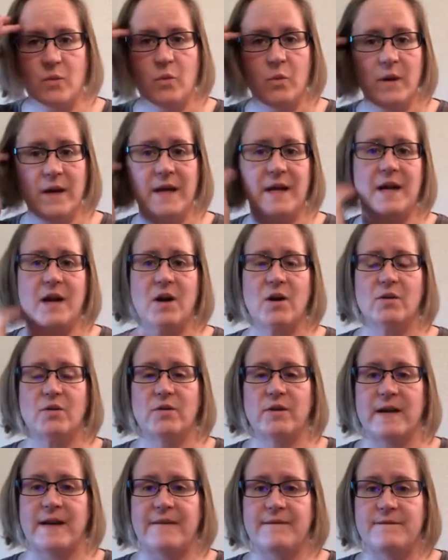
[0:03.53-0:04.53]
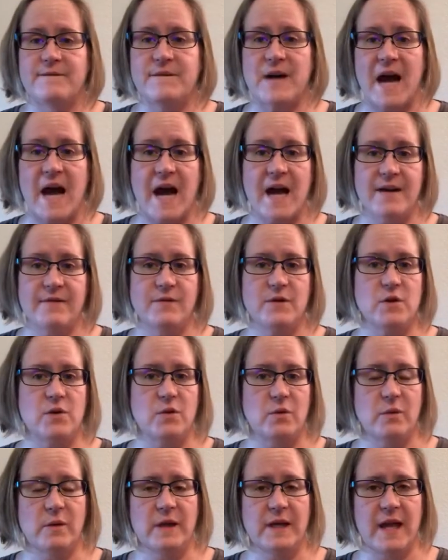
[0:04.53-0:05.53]
we are learning 5
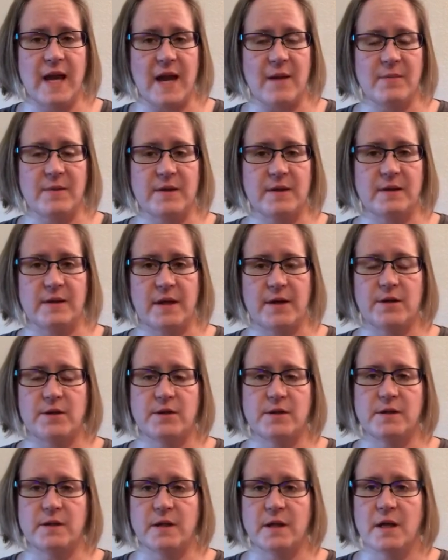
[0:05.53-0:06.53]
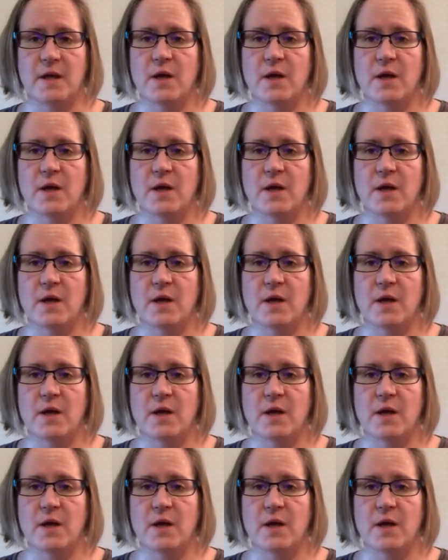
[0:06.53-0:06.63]
new capital letters.